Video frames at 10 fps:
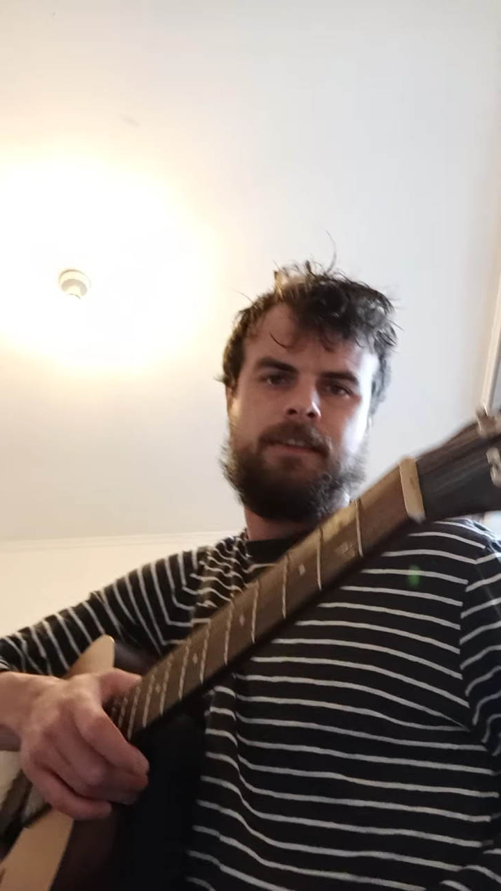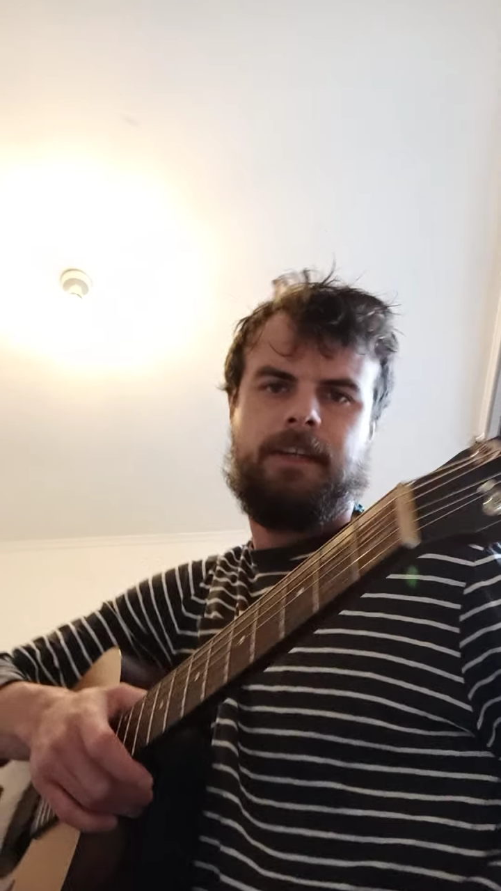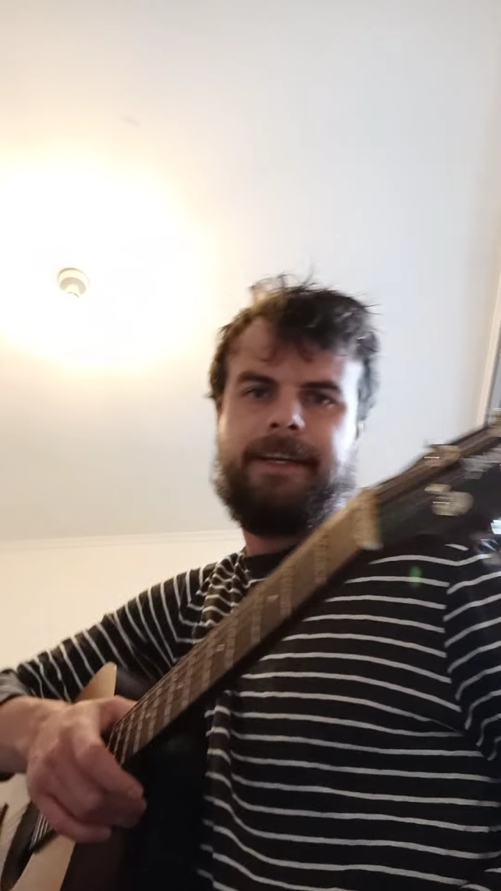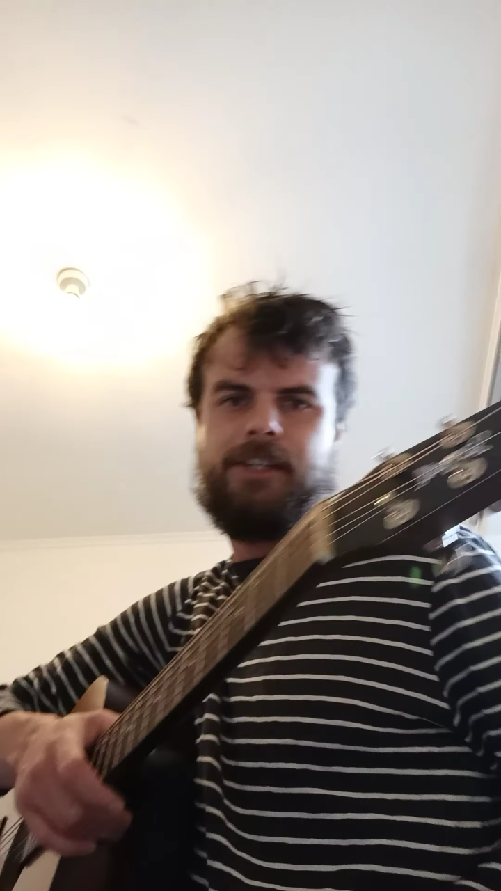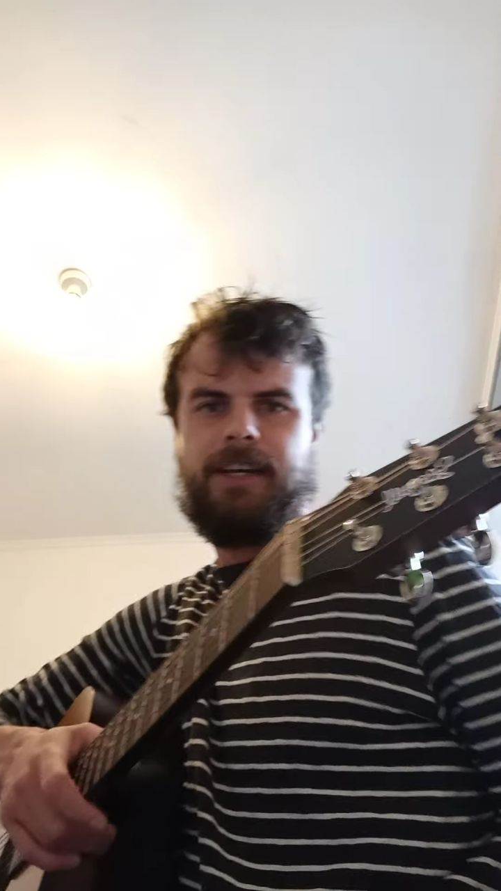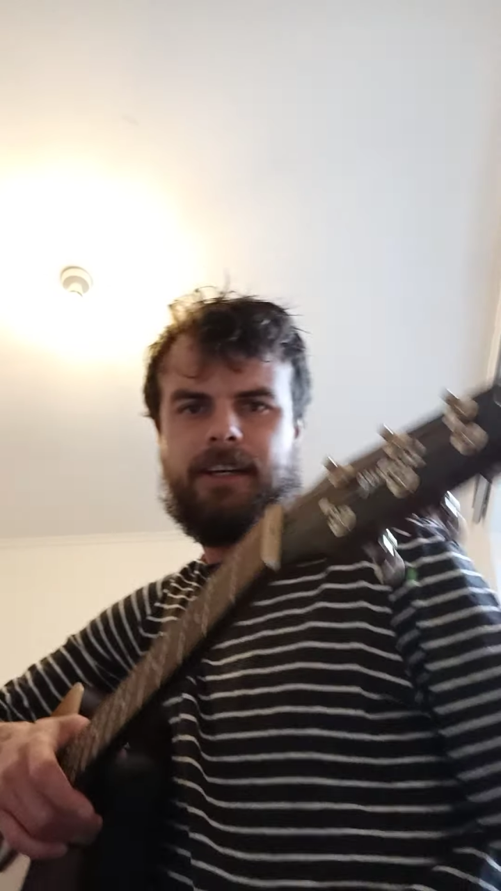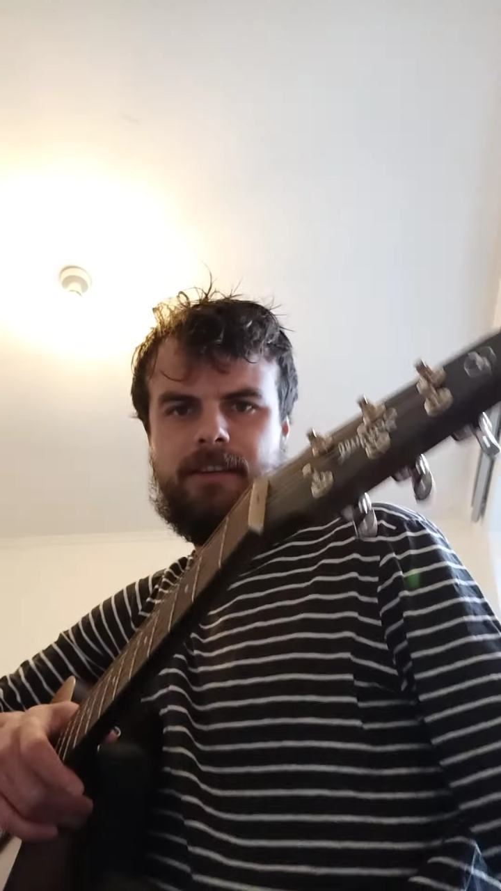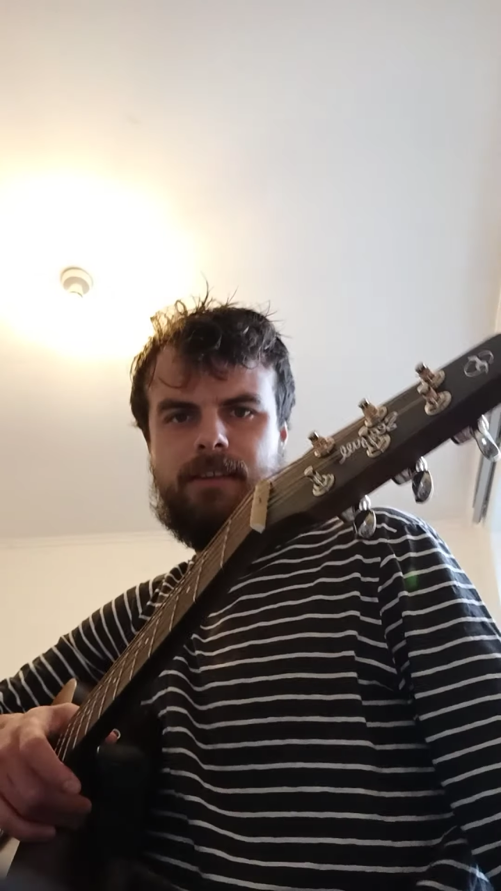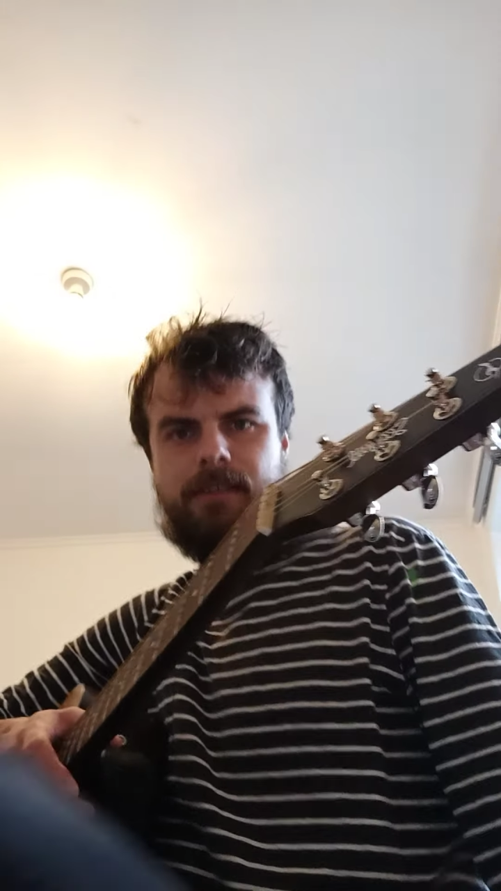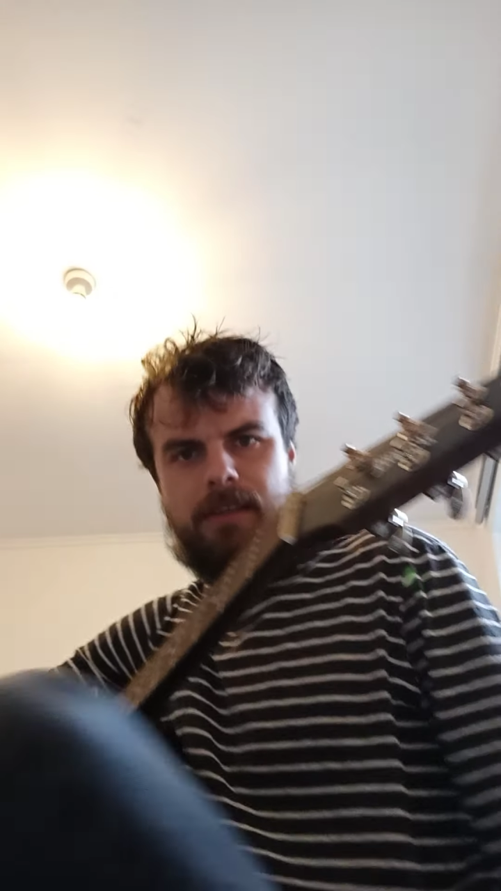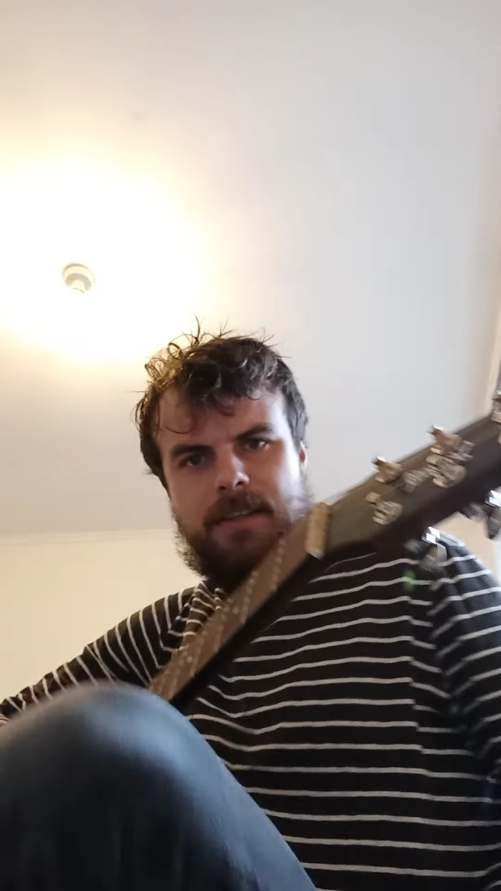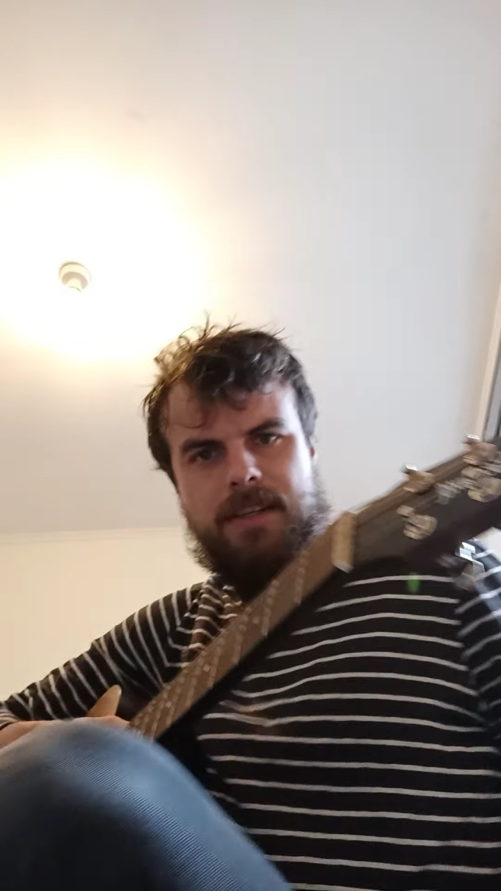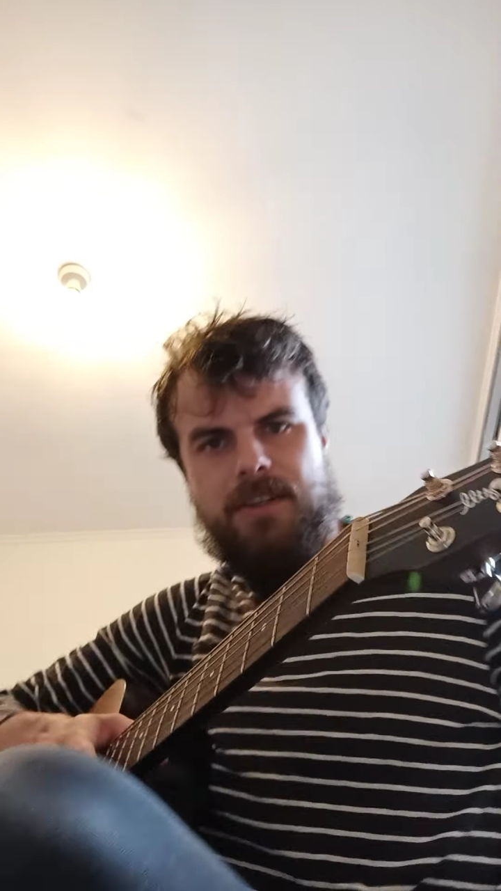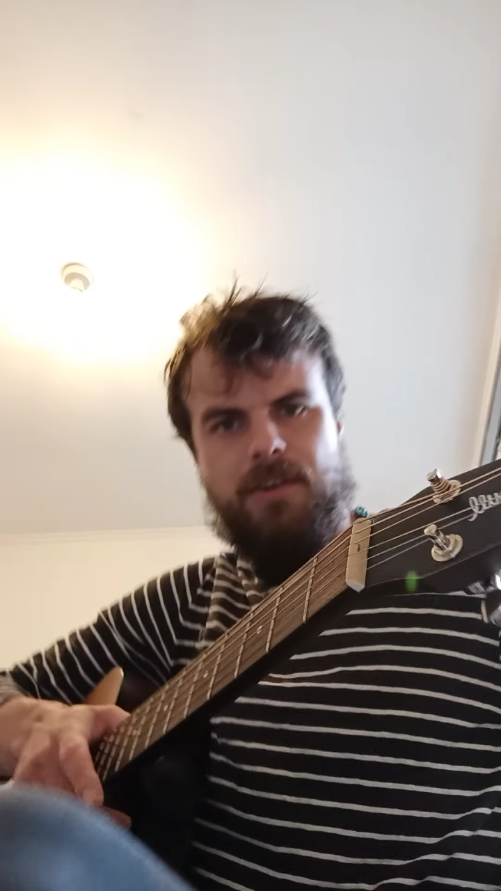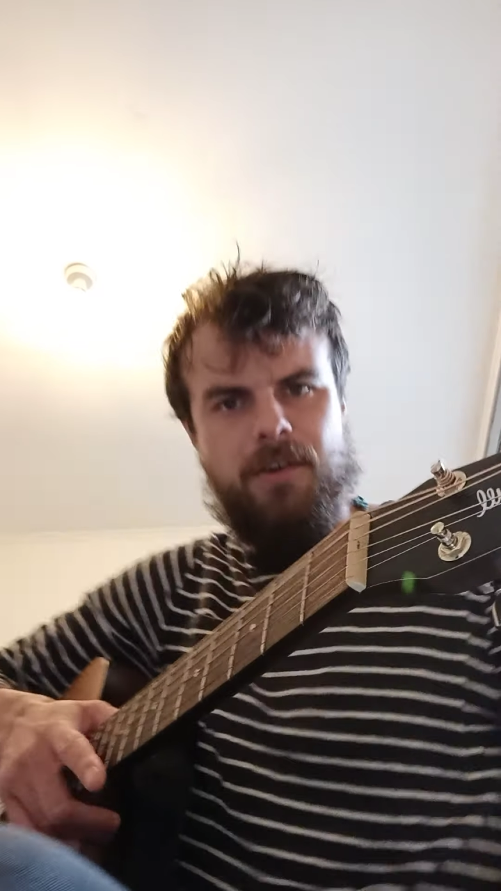Hey Jake, this
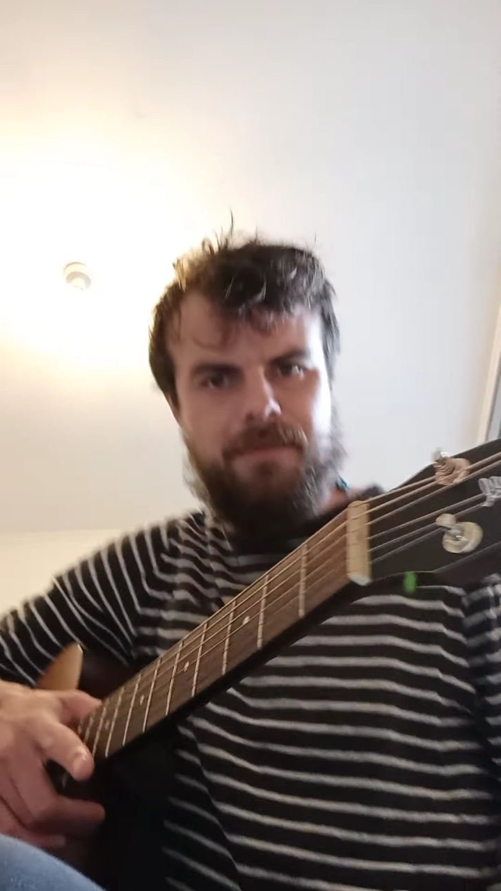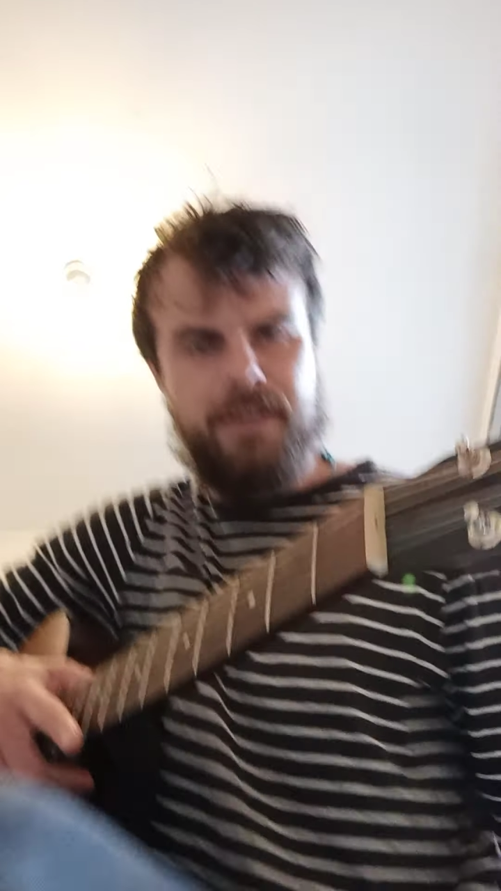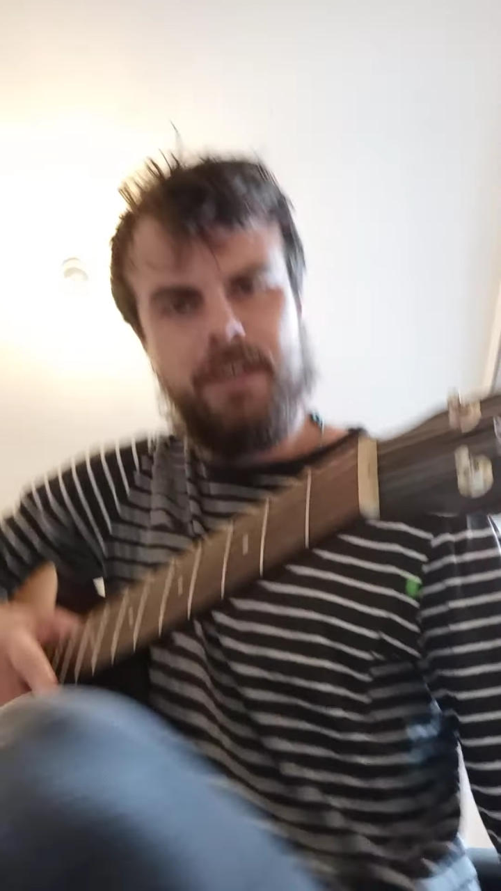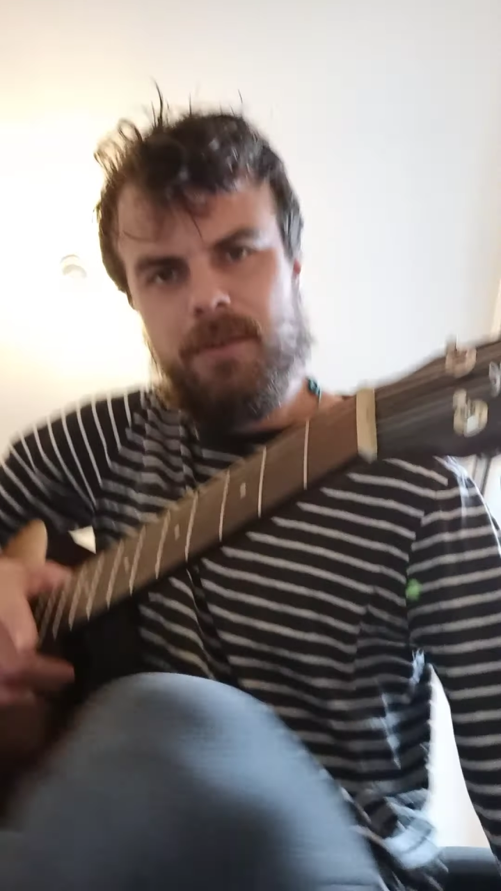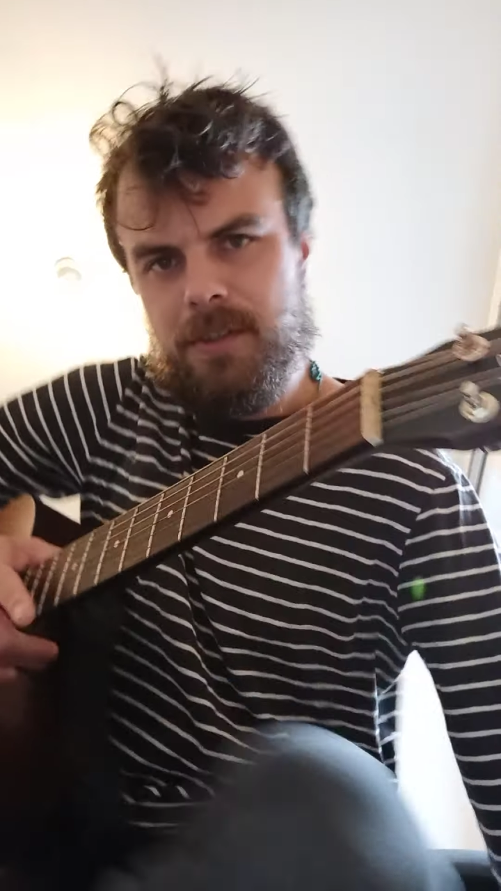is your video